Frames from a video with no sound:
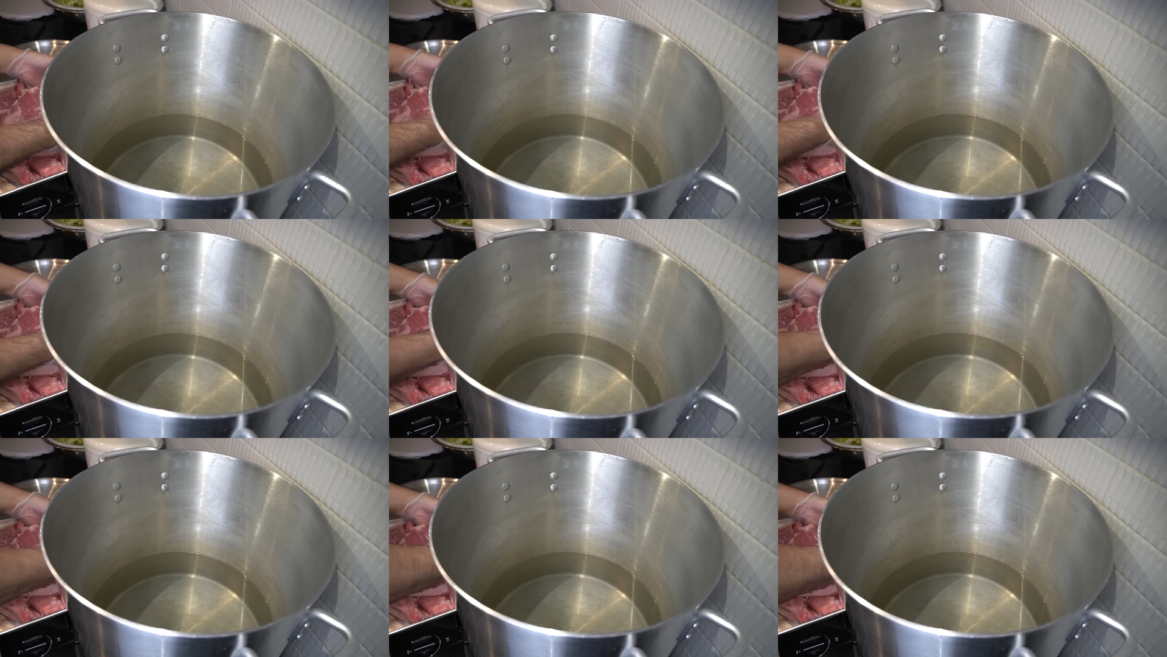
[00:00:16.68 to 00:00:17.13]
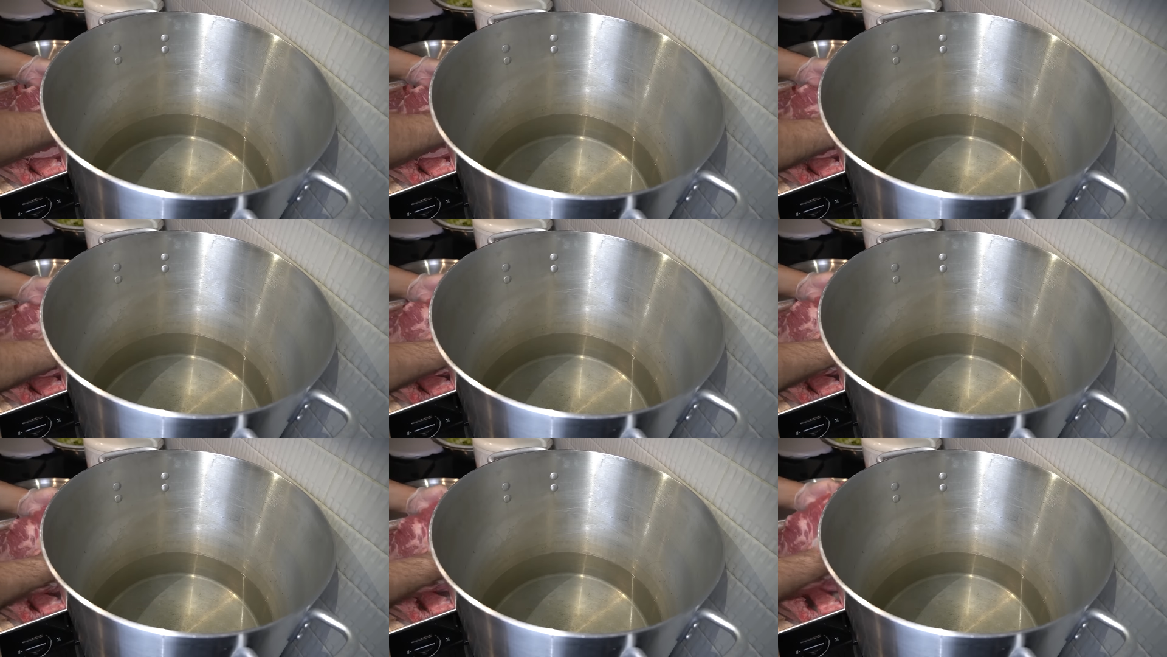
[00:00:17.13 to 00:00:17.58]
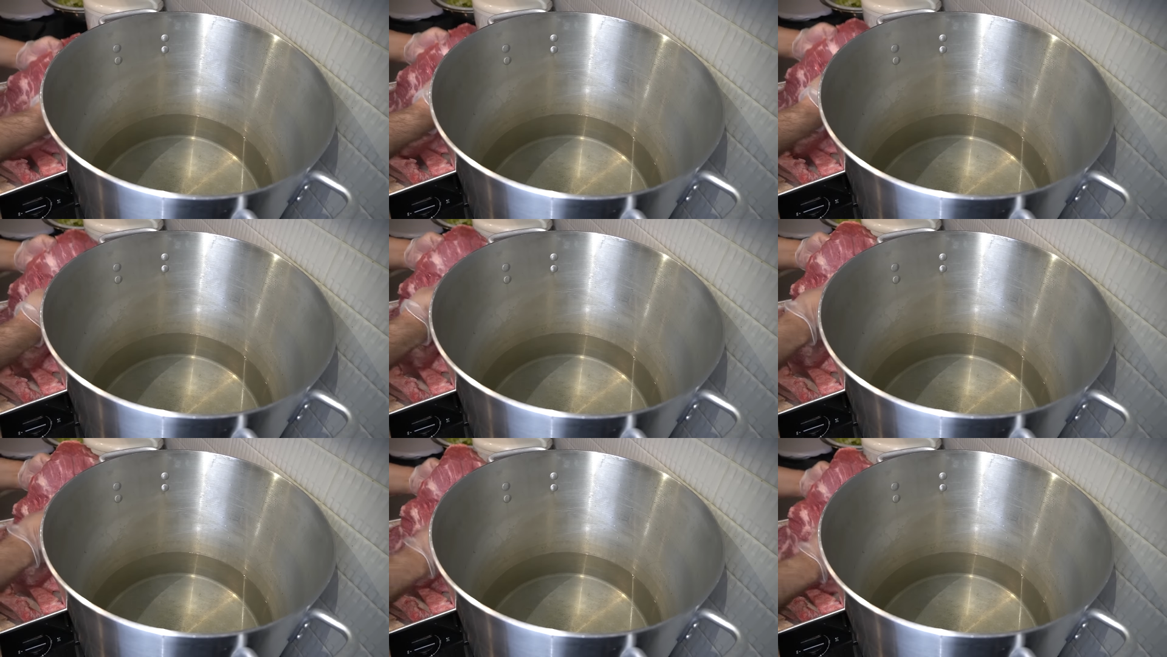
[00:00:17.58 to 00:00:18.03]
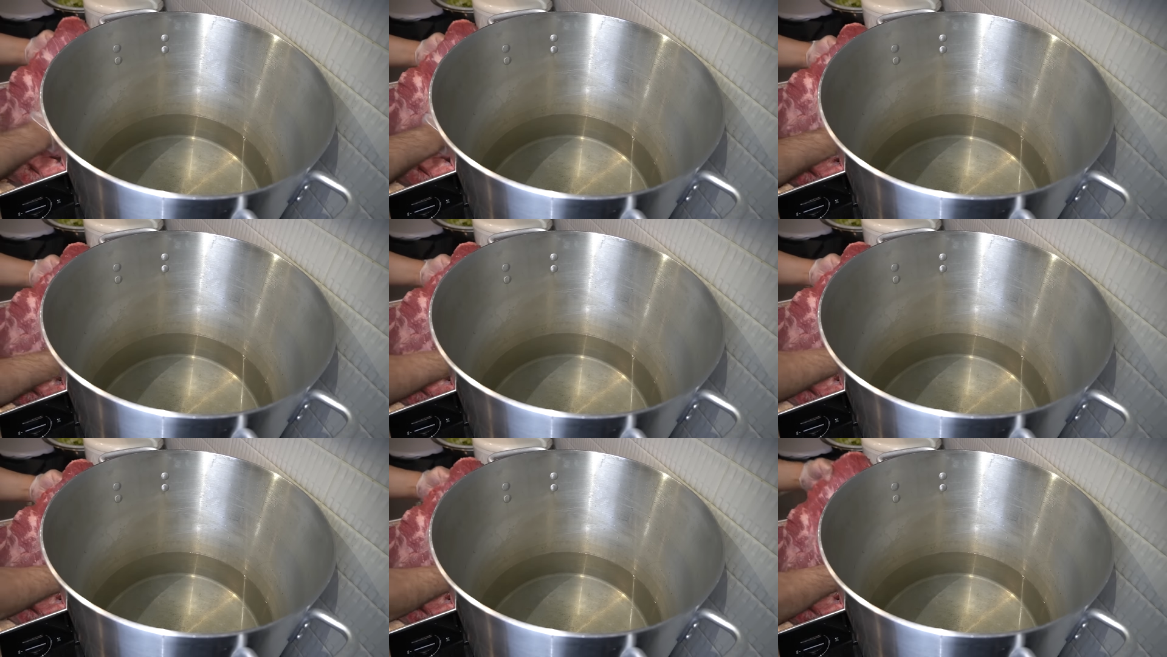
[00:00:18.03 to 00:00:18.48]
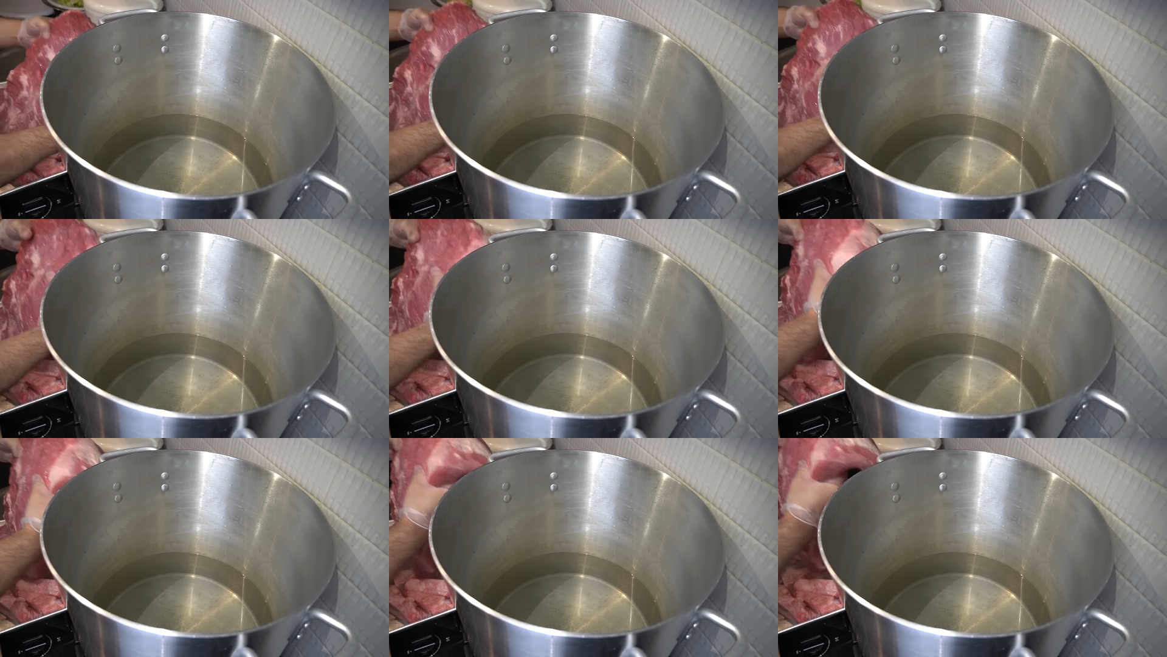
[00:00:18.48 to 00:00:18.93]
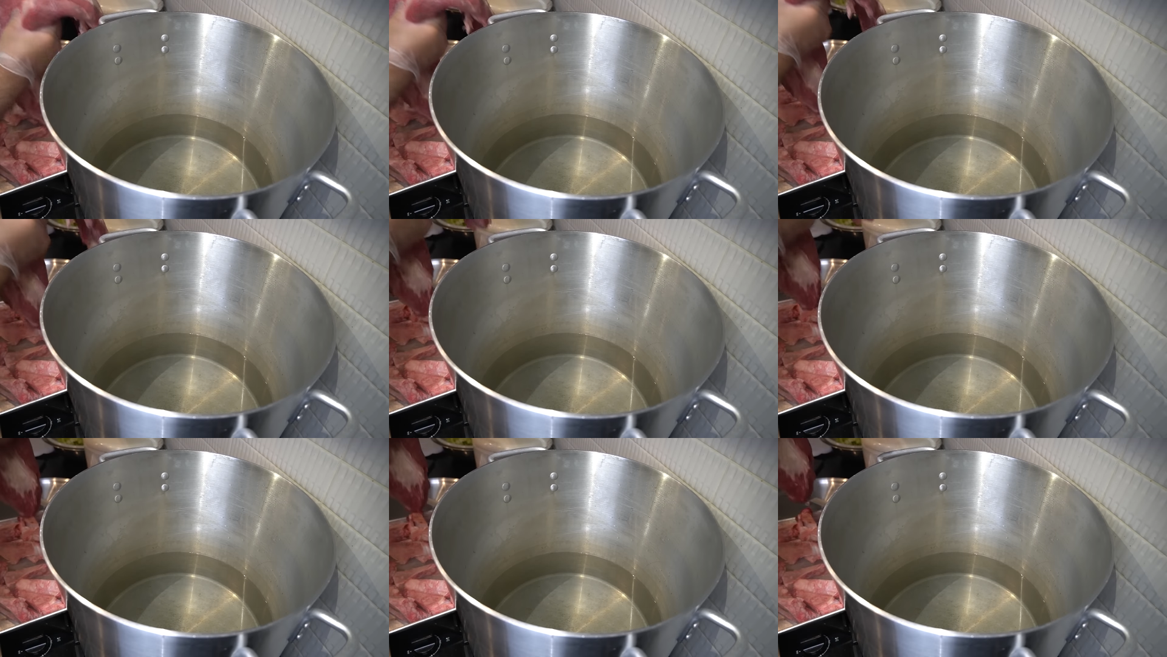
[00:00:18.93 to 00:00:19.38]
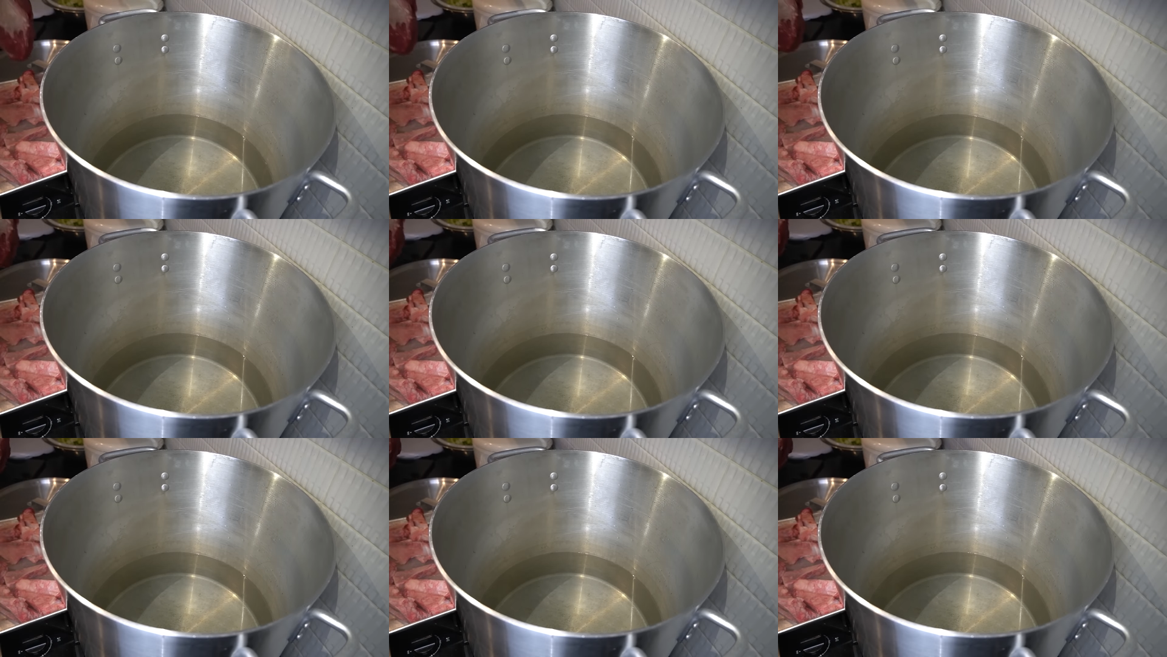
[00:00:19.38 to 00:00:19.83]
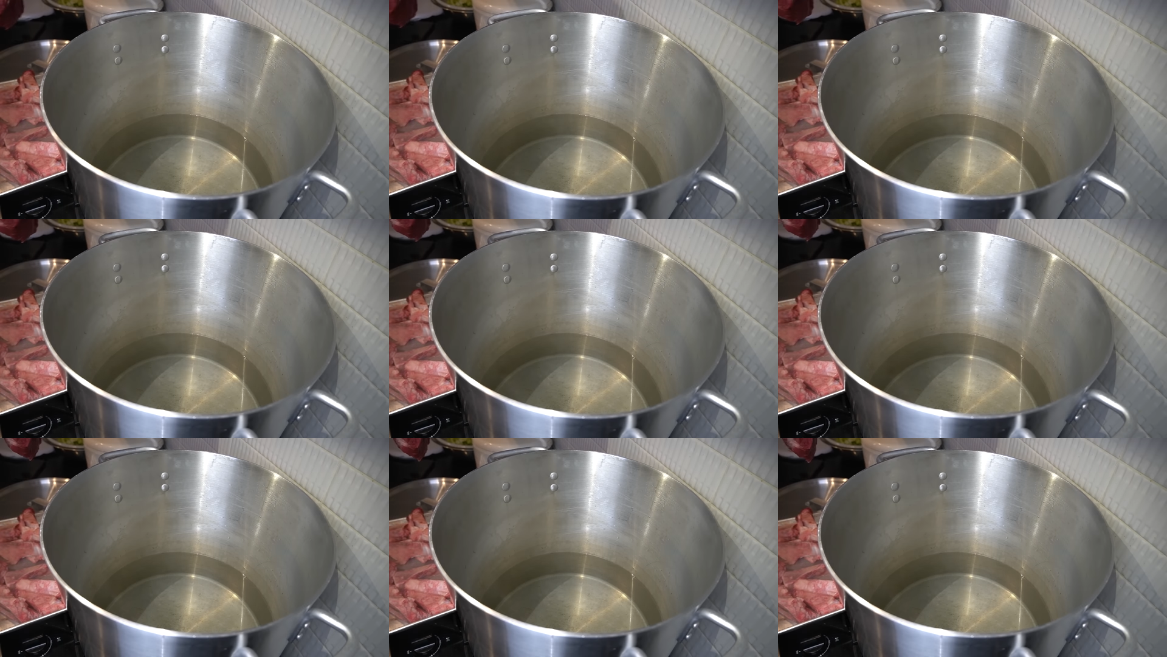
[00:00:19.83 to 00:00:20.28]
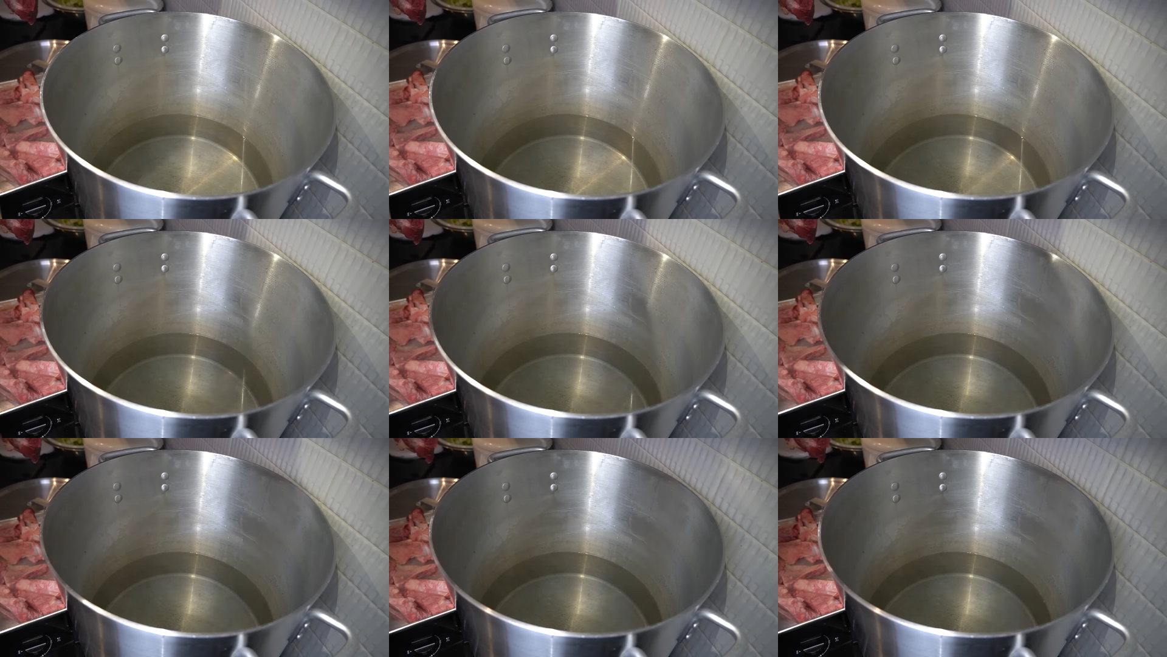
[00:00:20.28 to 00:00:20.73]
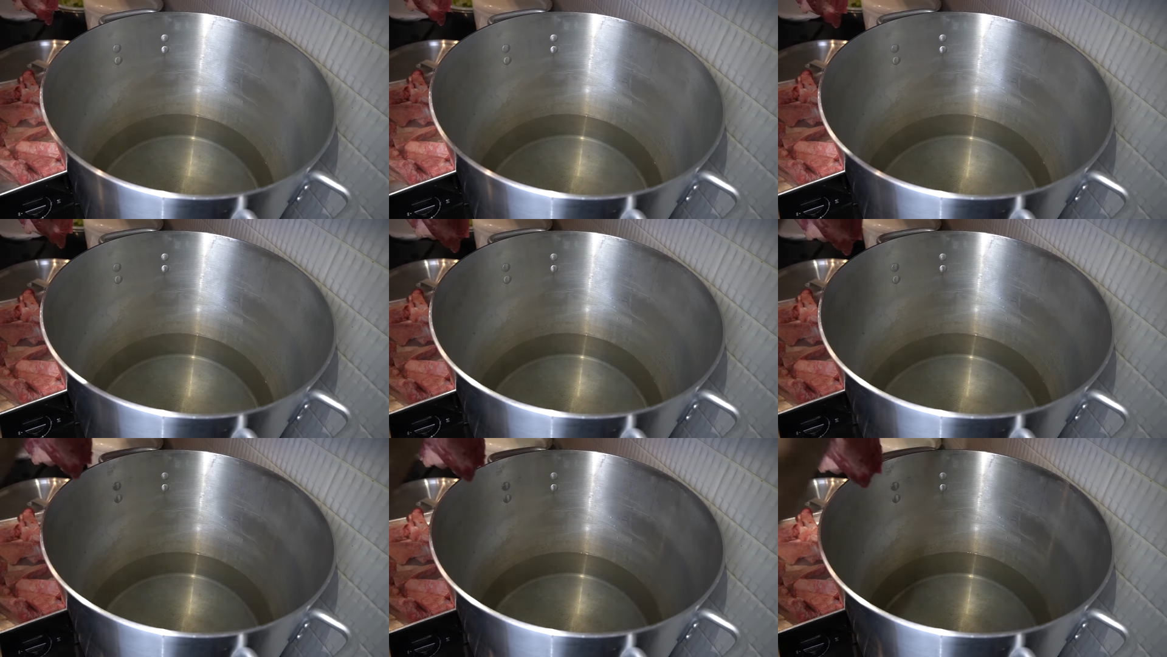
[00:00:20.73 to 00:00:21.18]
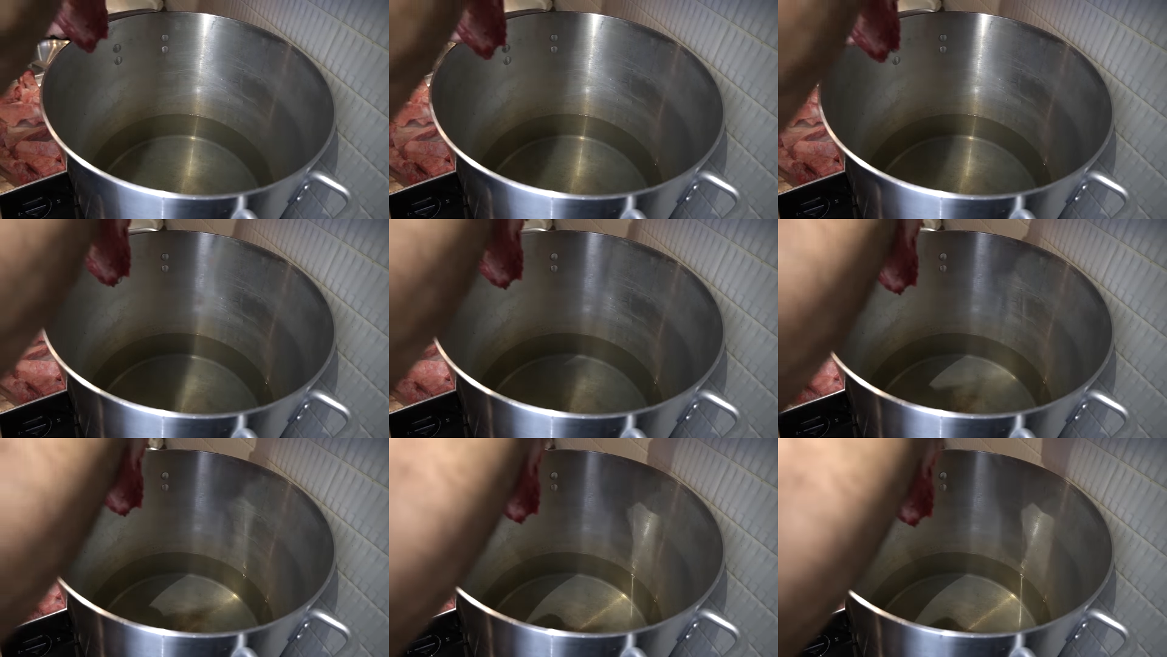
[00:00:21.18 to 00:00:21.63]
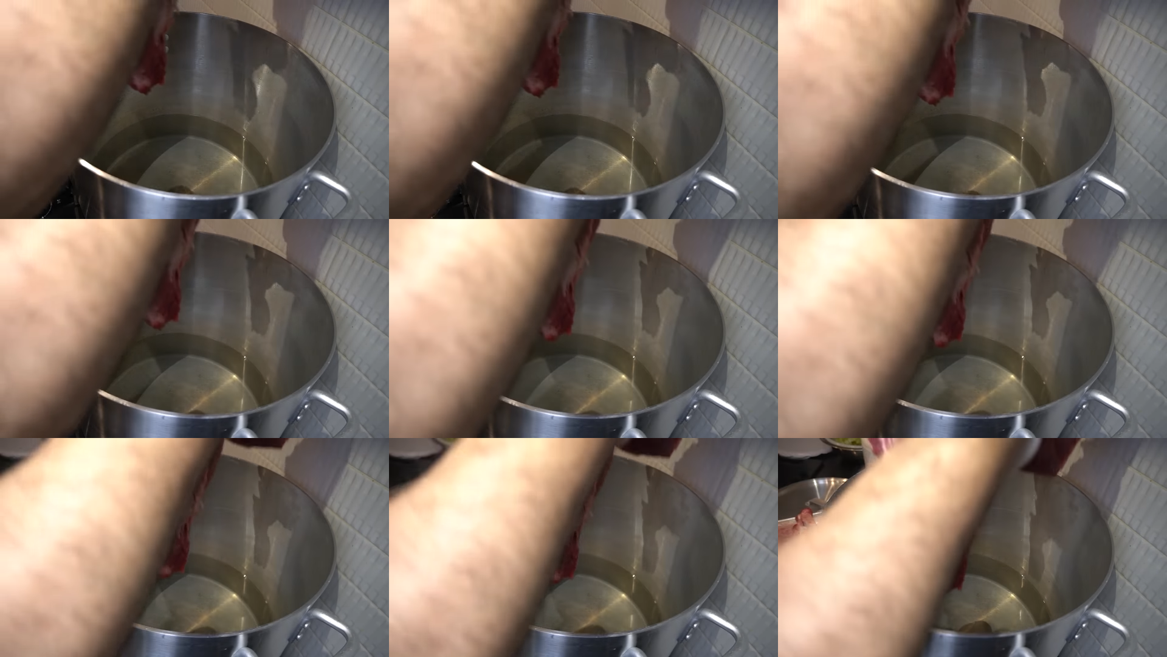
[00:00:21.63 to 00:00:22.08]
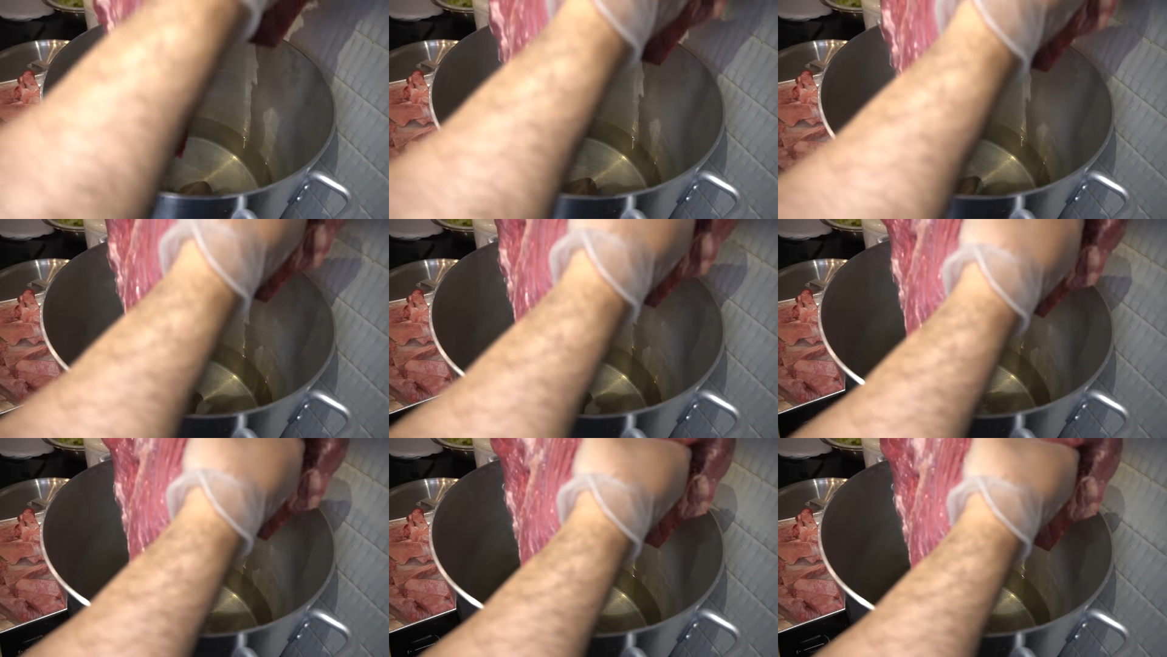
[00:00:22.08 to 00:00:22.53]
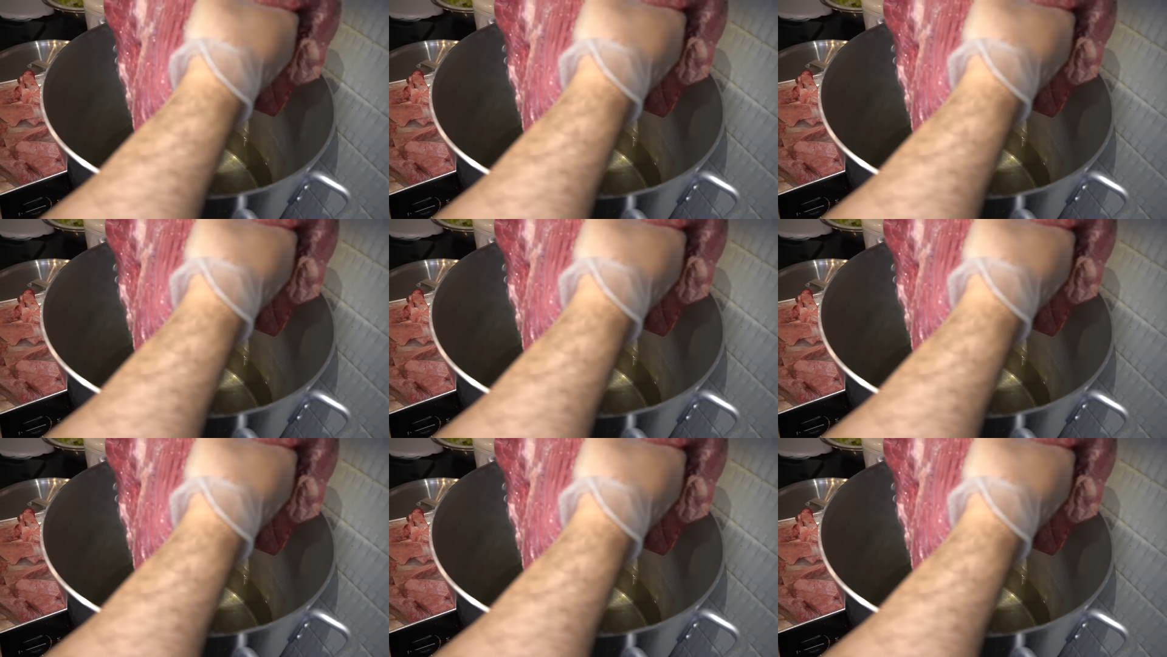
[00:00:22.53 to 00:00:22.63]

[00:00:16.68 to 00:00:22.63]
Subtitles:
Nobody's mouth can be seen.